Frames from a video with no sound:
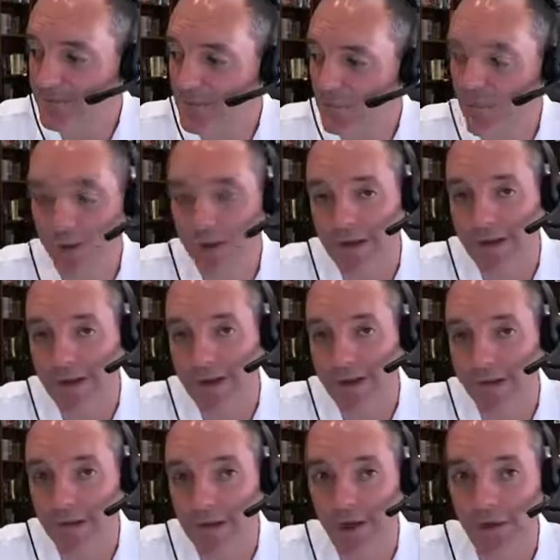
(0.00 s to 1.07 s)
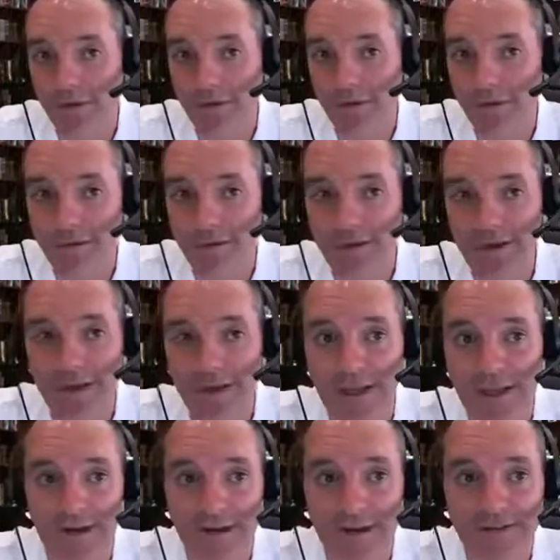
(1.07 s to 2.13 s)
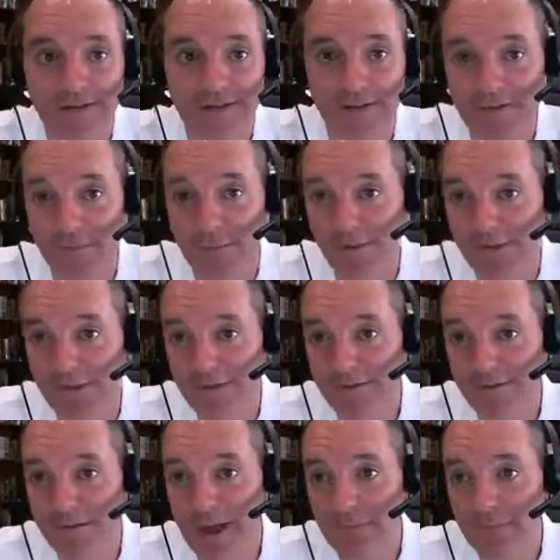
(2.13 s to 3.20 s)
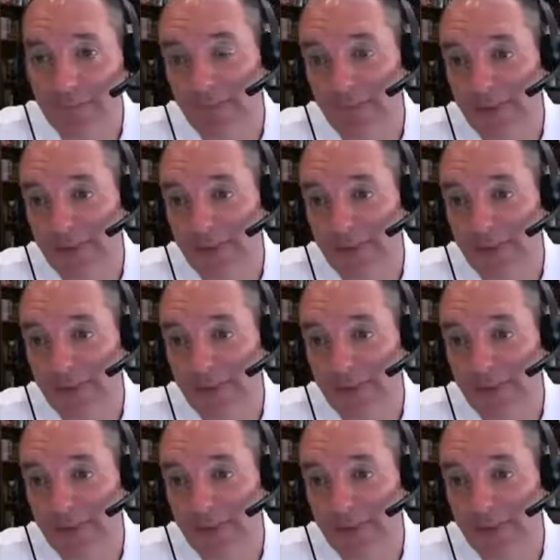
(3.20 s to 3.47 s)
work in colors and accessibility of maps,